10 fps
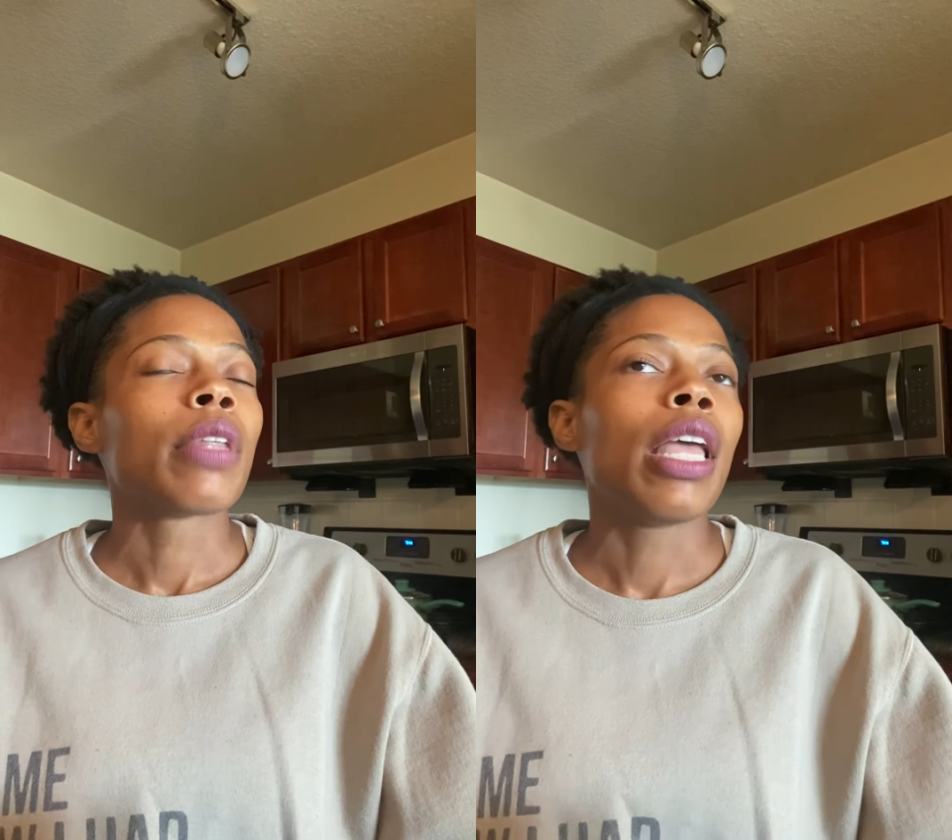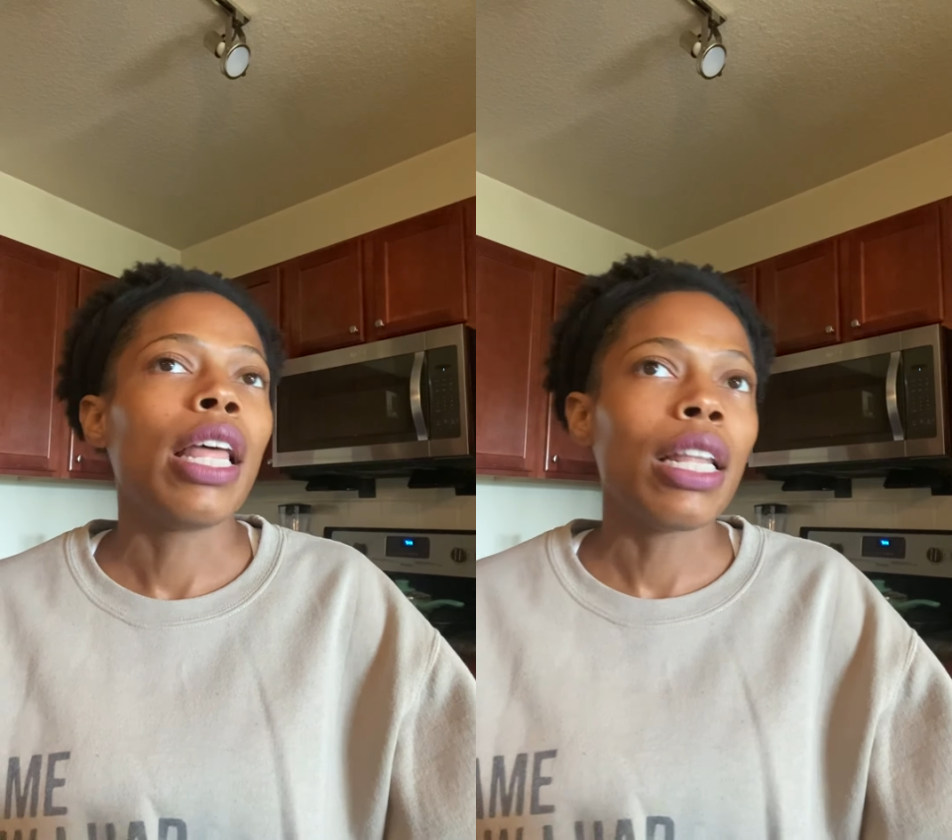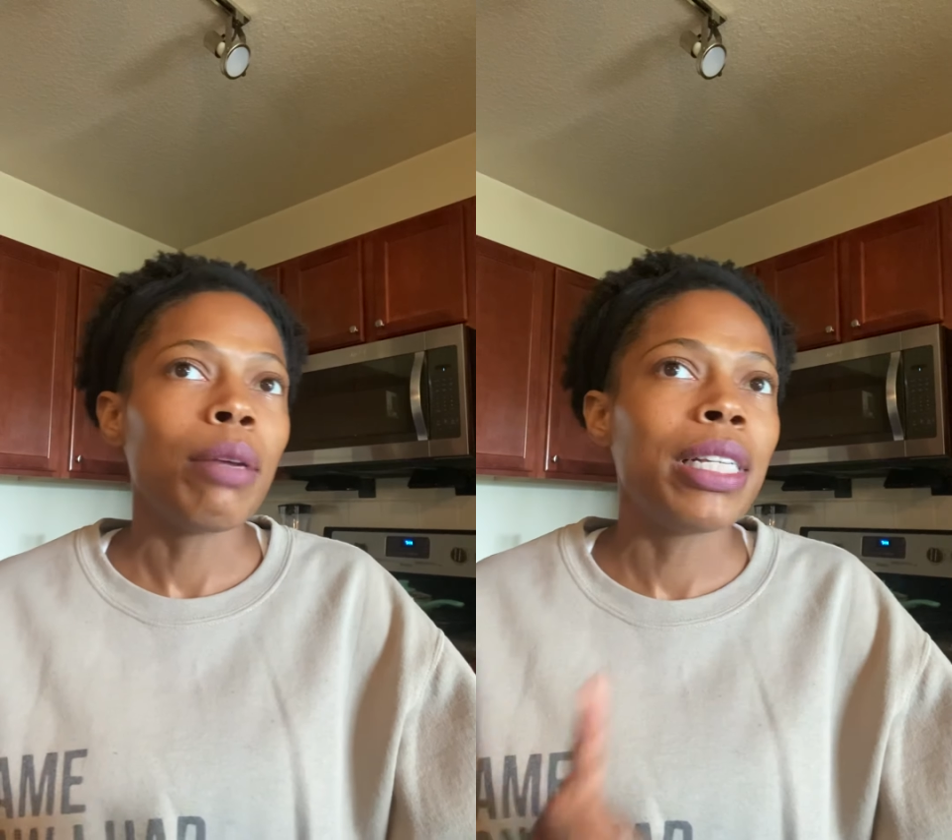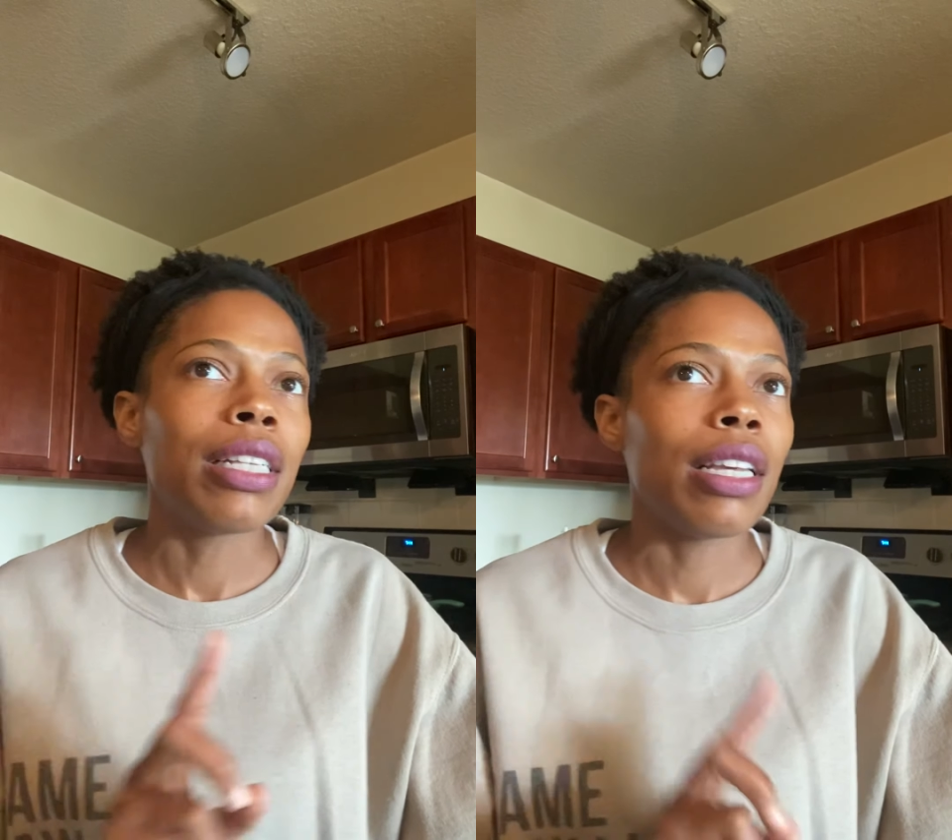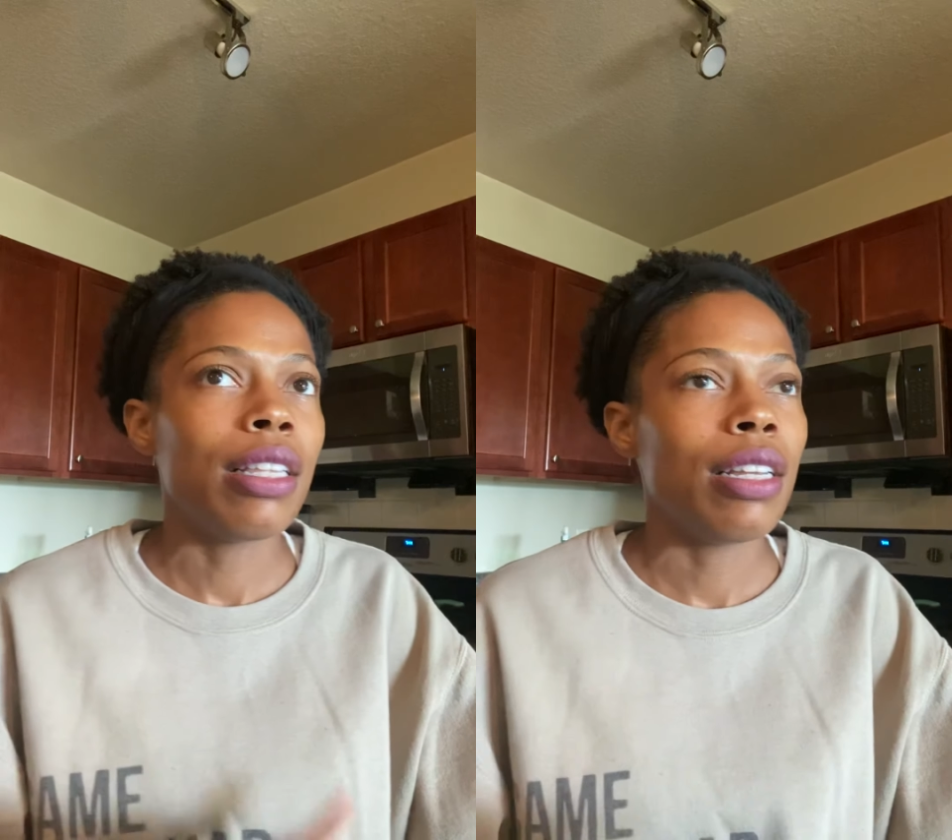And let me
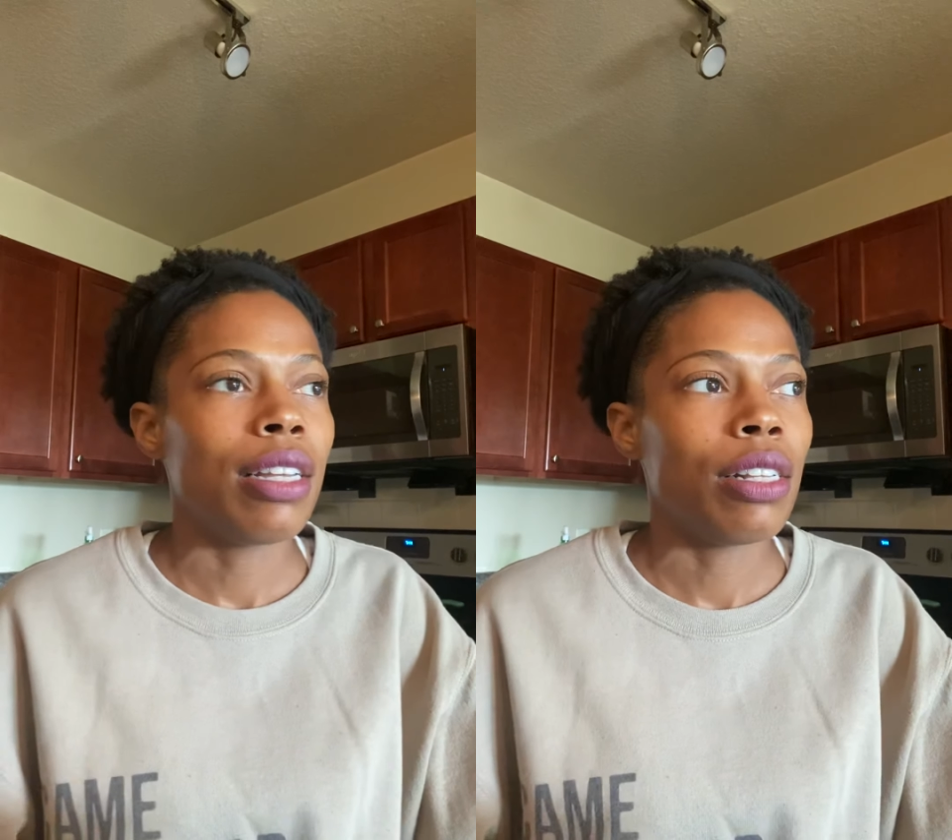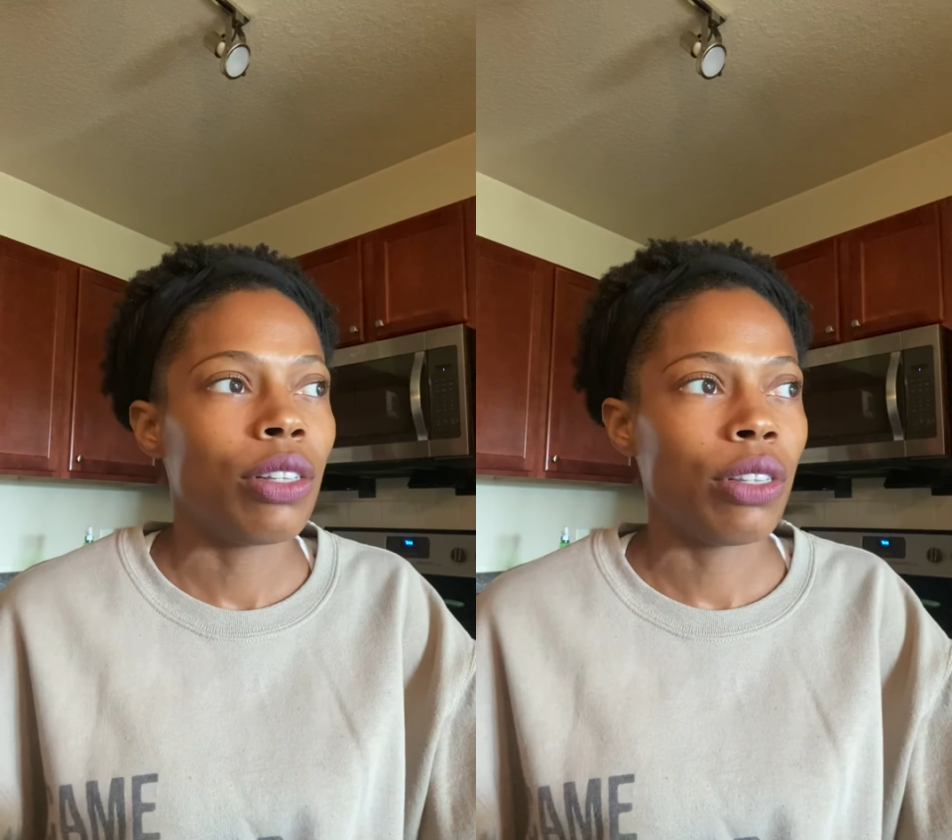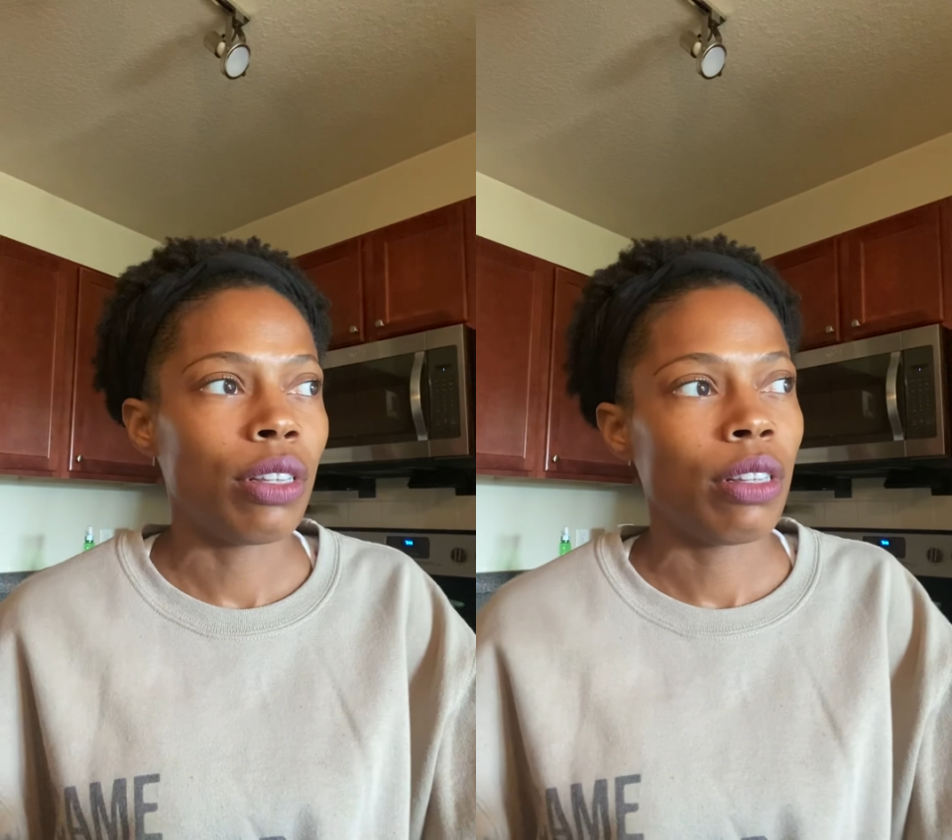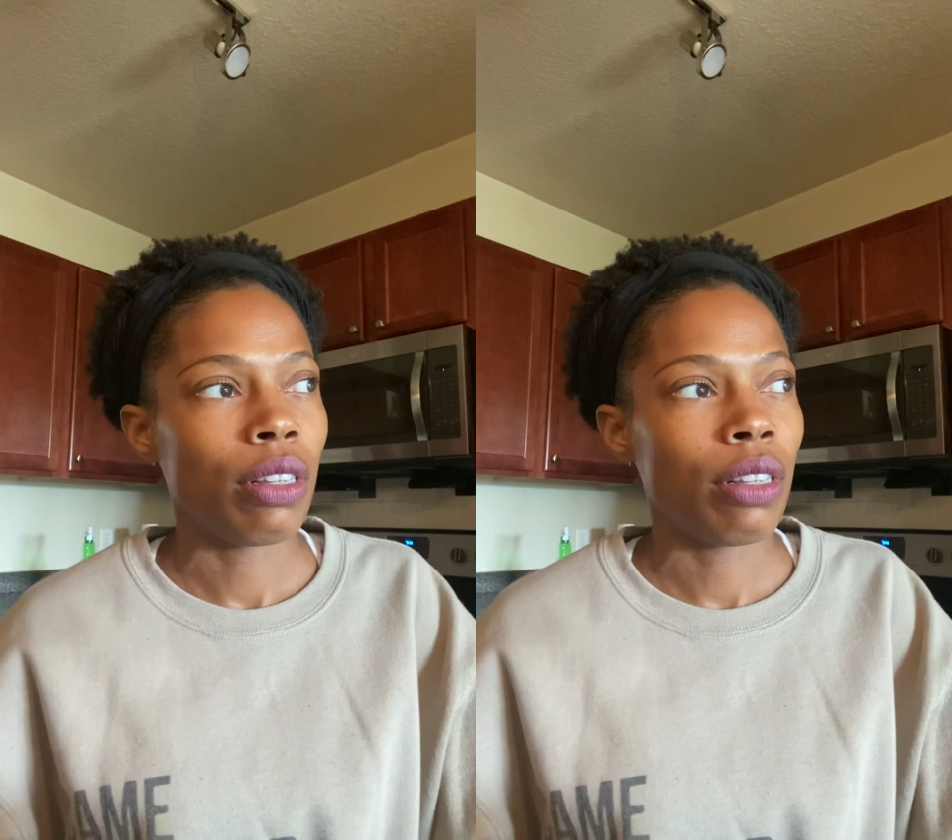say this.